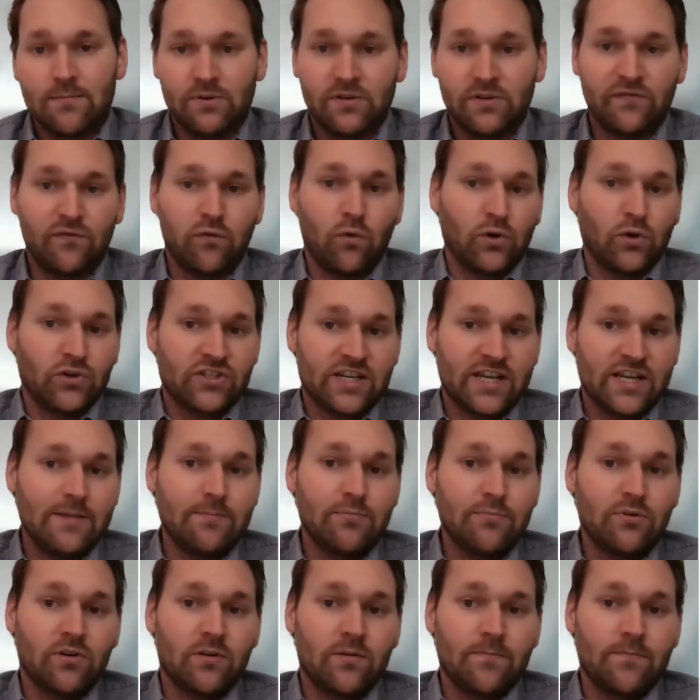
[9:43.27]
But forced
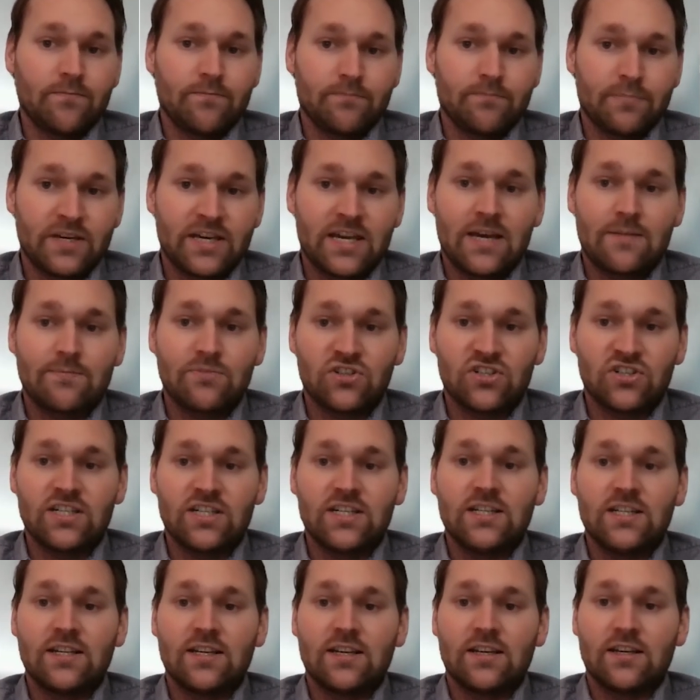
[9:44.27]
labor became
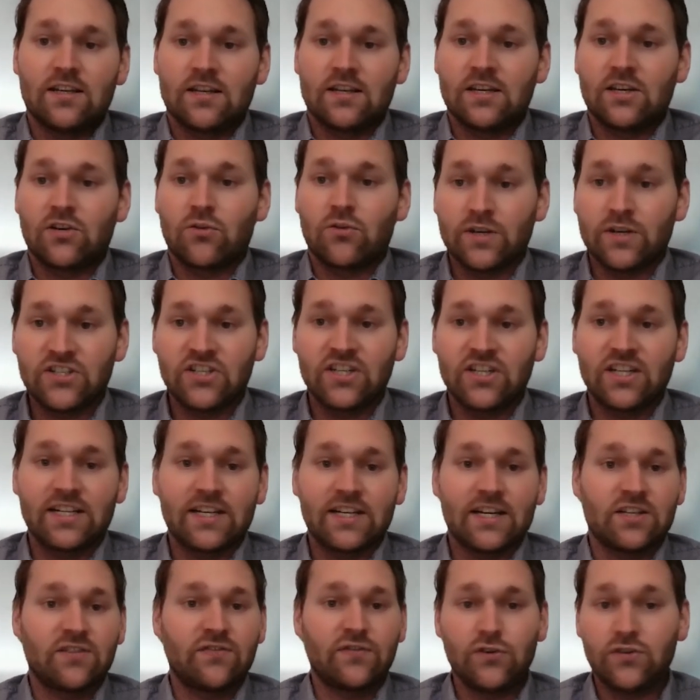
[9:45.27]
seen
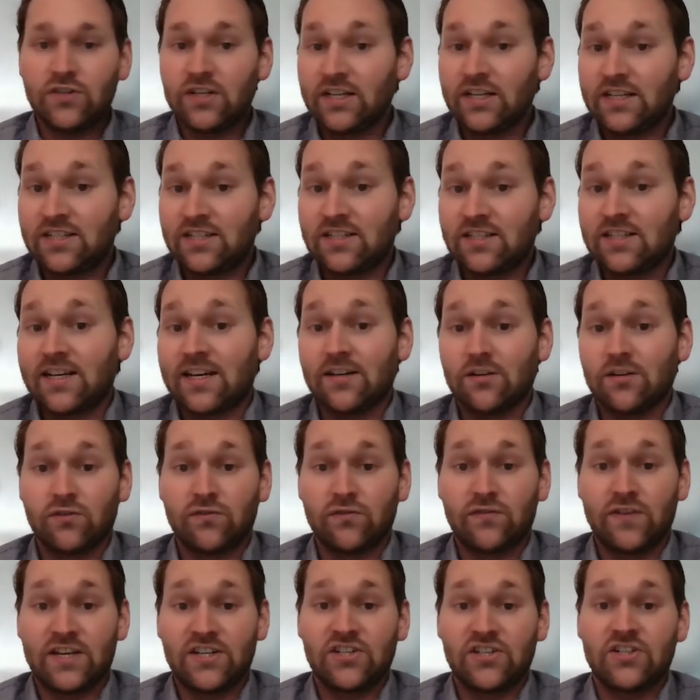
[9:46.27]
increasingly as feudalistic and not
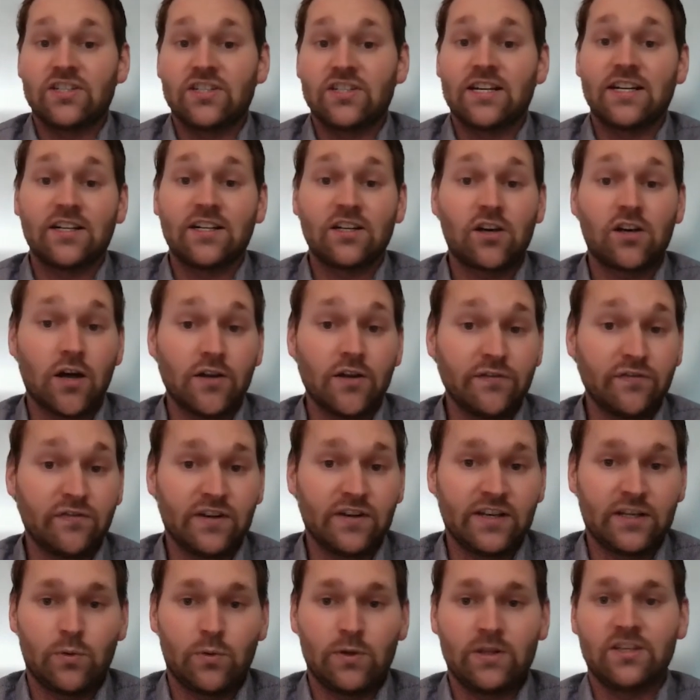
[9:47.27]
fashioned and in
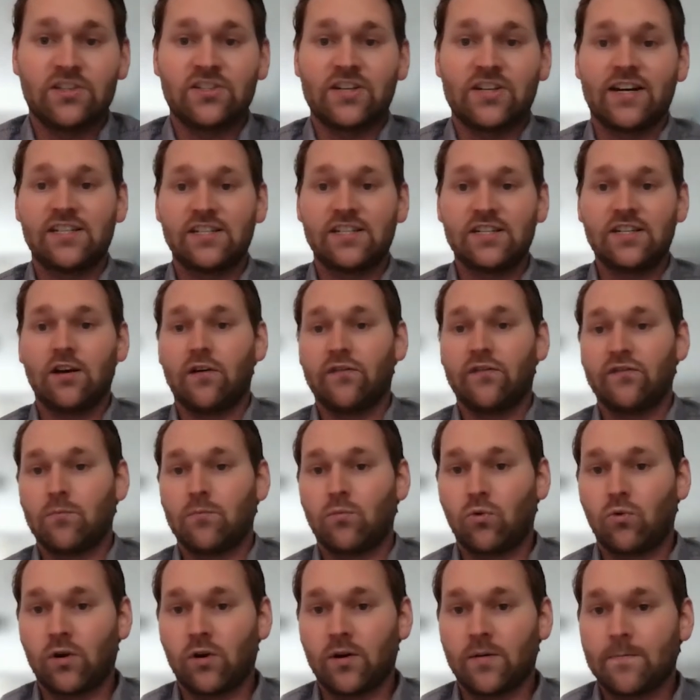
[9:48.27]
conflict with this idea of a
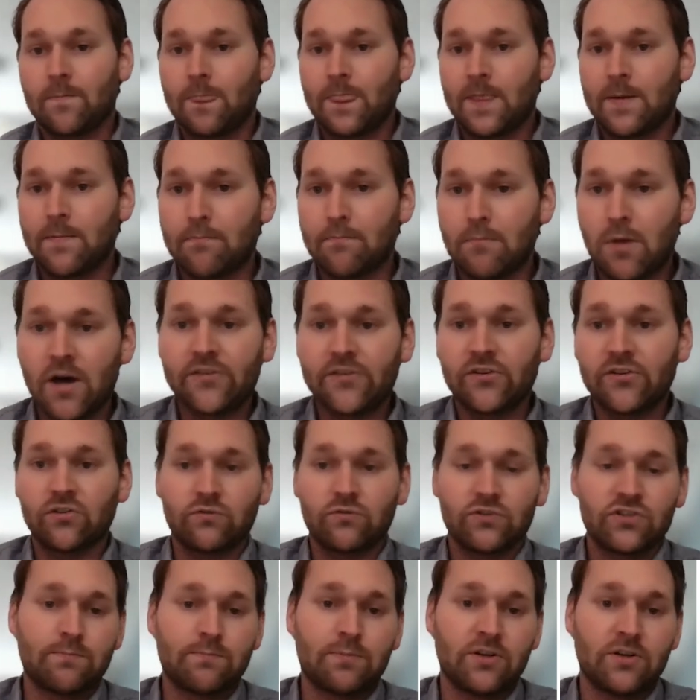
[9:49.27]
more modern,
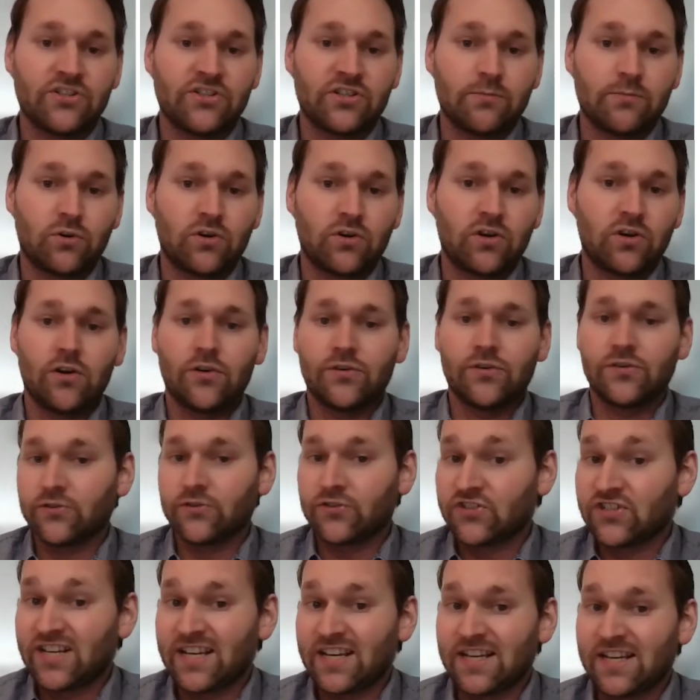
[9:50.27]
responsible colonial
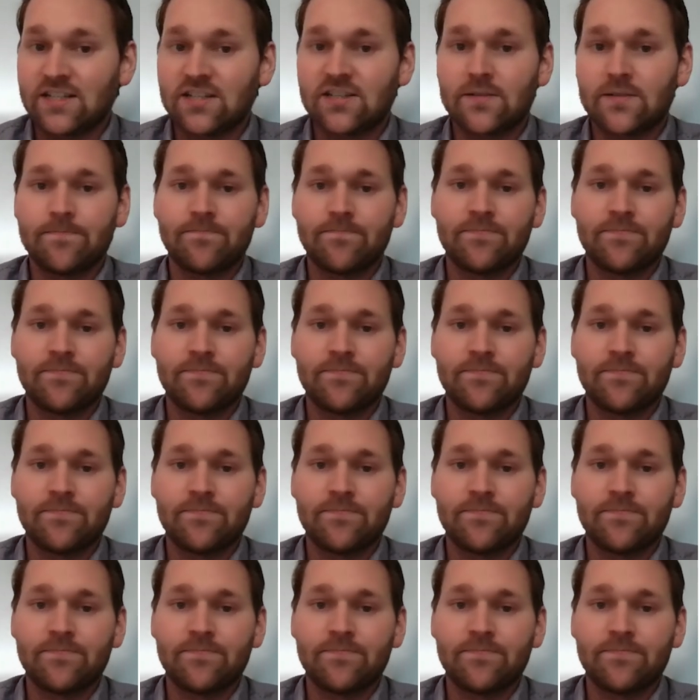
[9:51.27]
state.